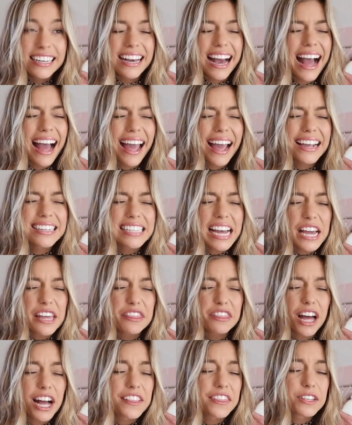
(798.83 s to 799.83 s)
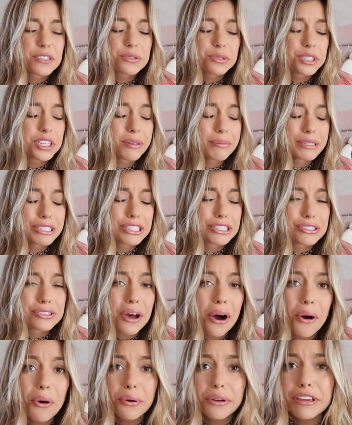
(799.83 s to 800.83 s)
Guys, I thought these were going to be
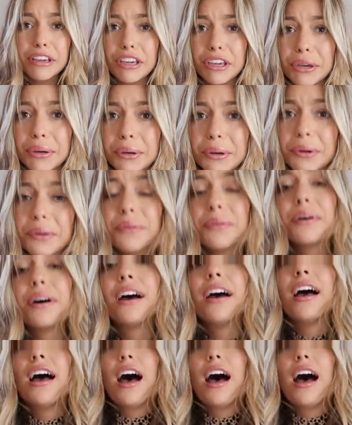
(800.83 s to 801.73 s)
so cute.